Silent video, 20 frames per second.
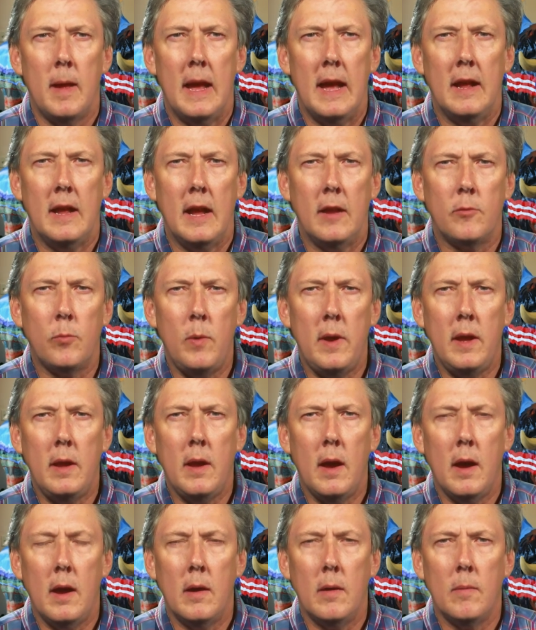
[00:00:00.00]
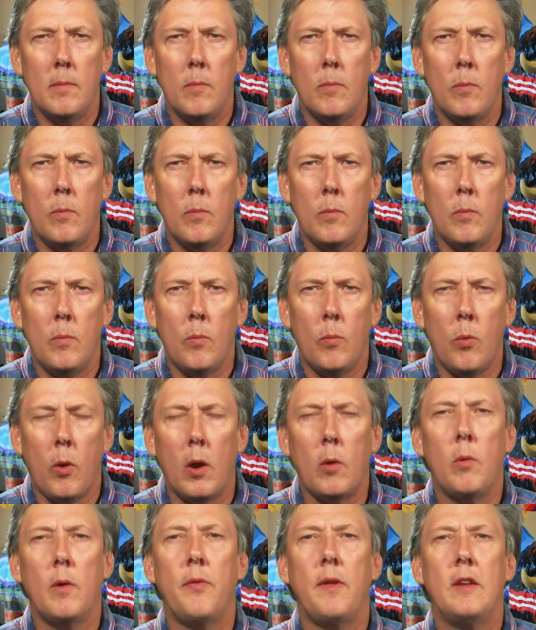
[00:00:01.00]
as we
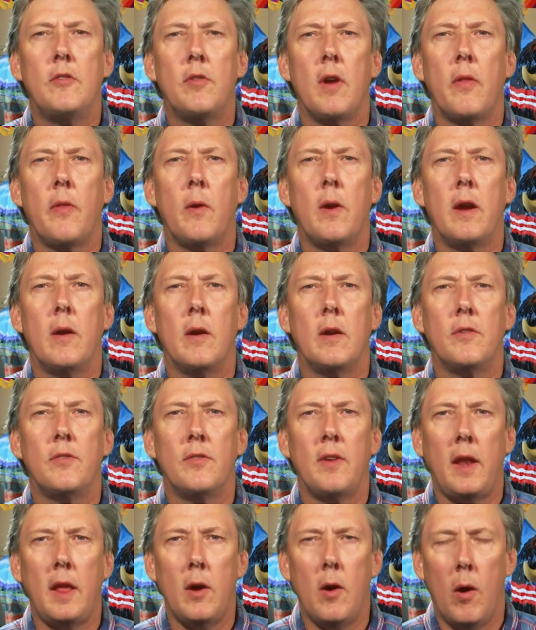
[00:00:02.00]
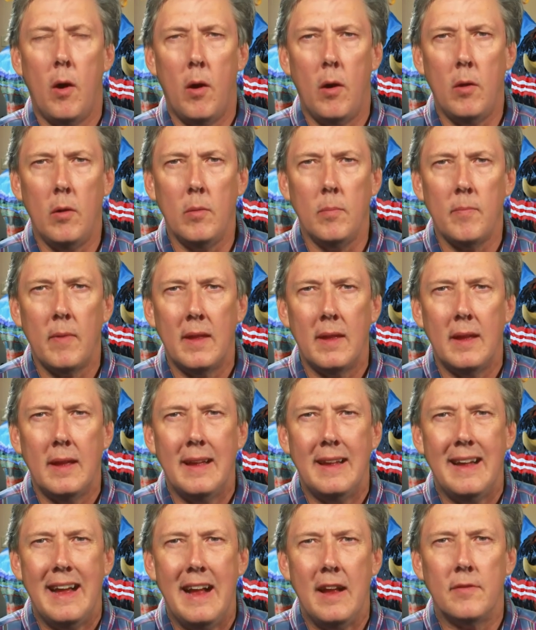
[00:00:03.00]
work with each other here at City Hall,
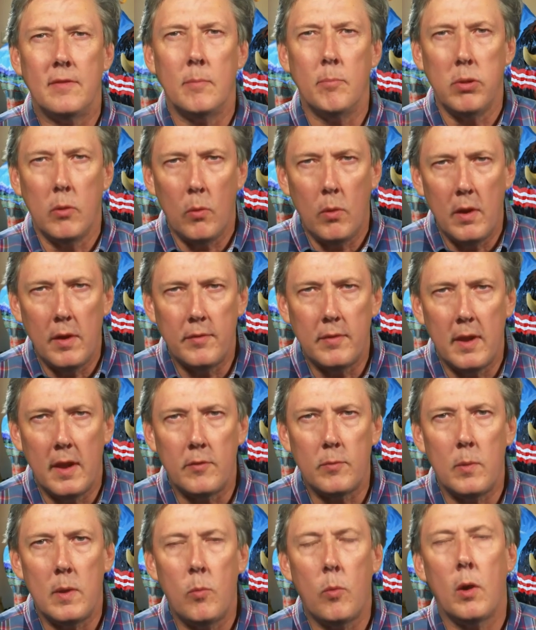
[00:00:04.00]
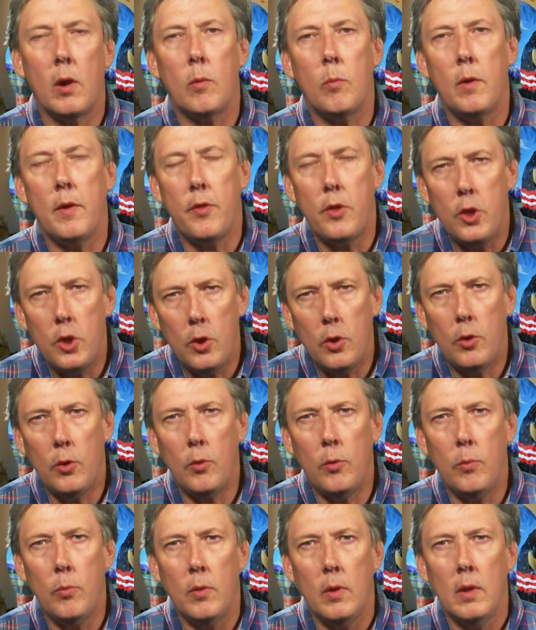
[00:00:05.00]
as employees and as we work with
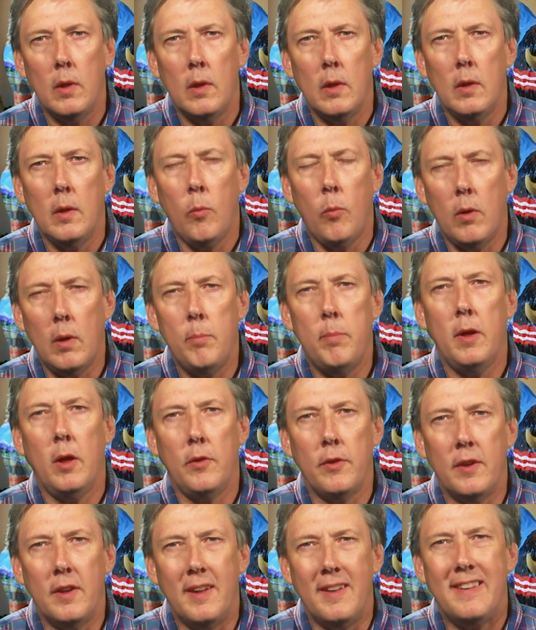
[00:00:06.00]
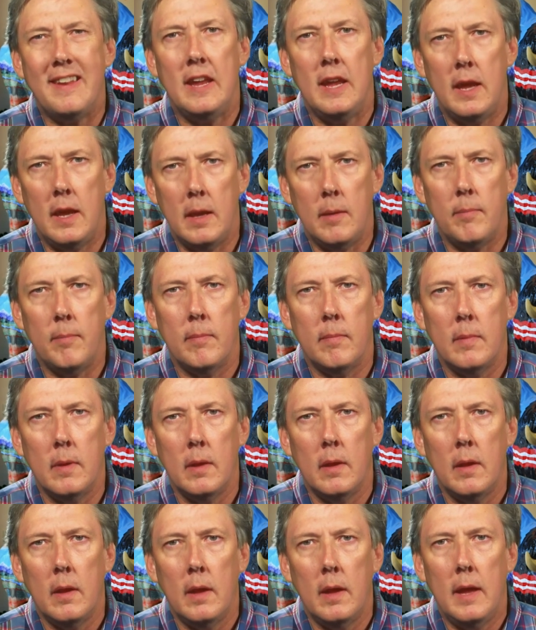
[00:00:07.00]
you, we're building a team.
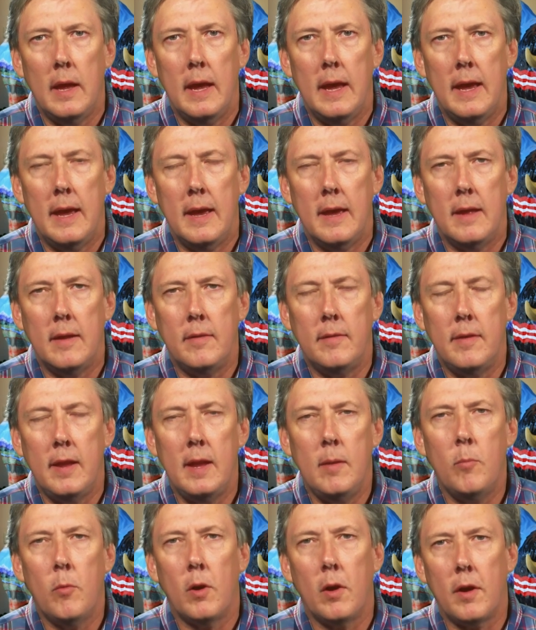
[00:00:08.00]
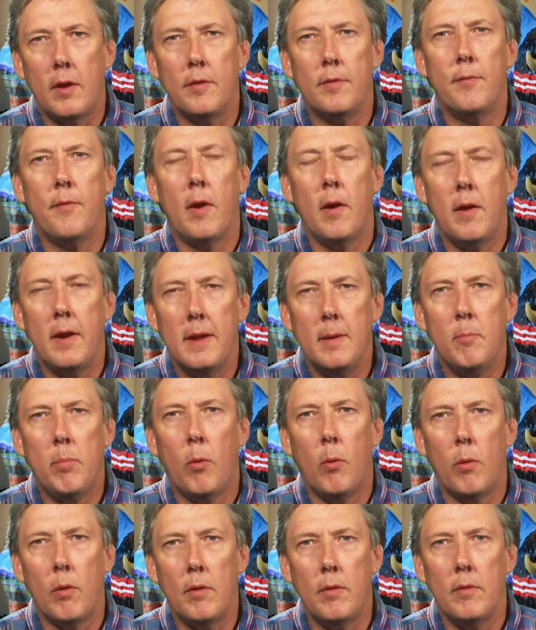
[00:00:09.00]
And teamwork is very
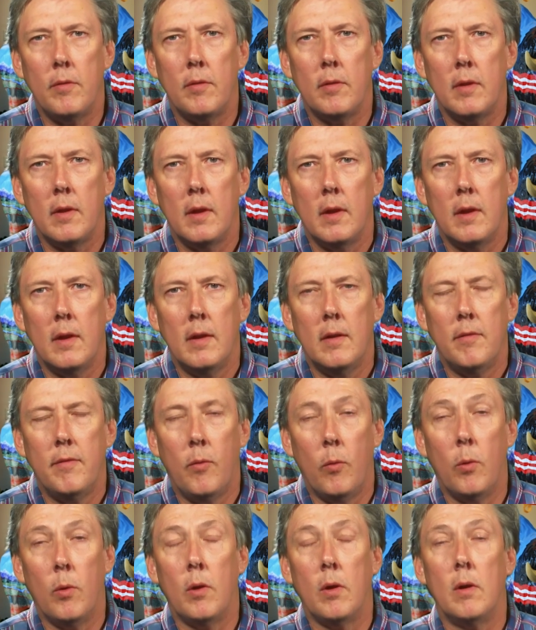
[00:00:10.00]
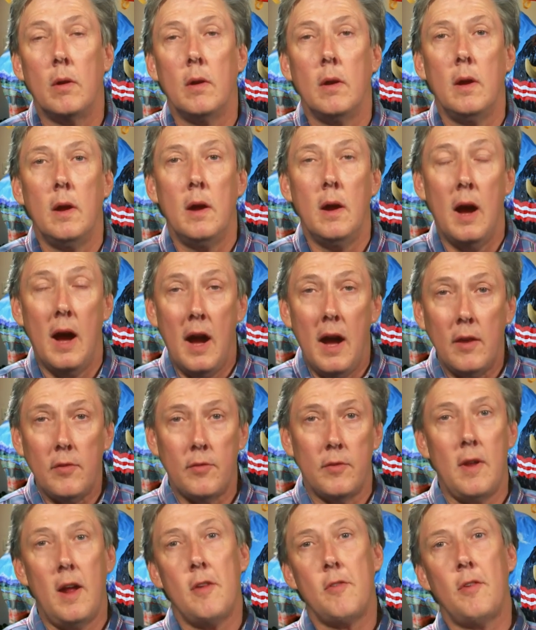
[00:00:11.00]
important for
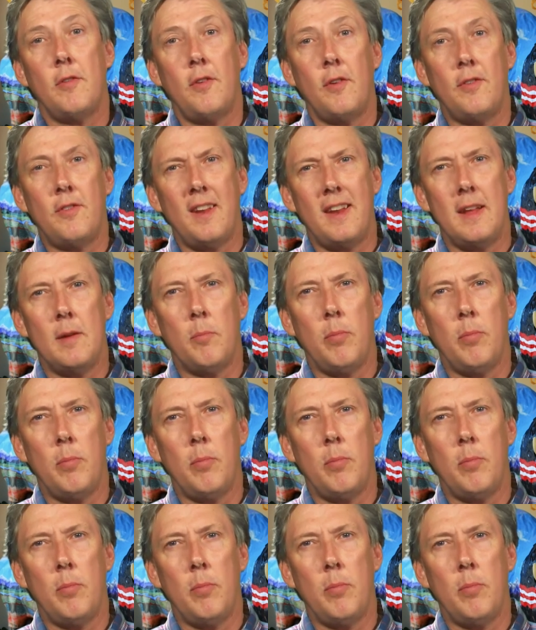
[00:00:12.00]
us, not just as city